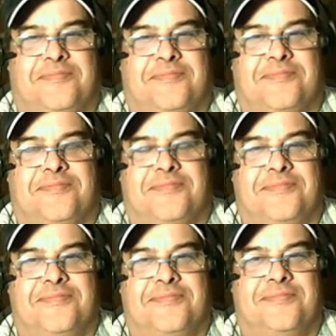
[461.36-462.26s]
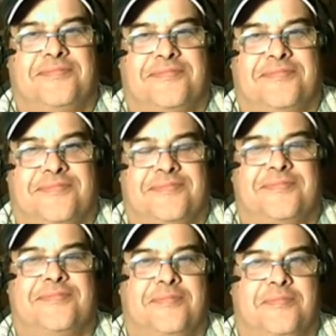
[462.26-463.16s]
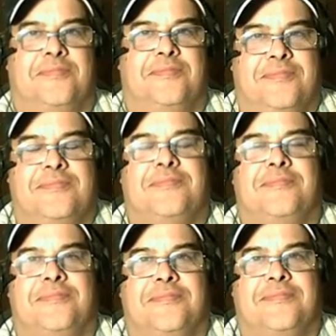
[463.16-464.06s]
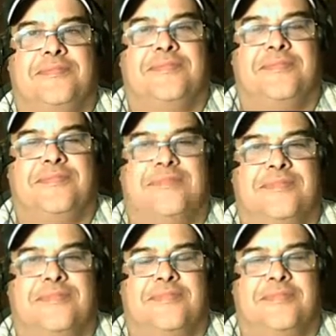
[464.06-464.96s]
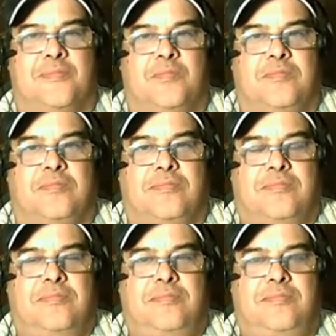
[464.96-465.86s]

This person isn't speaking.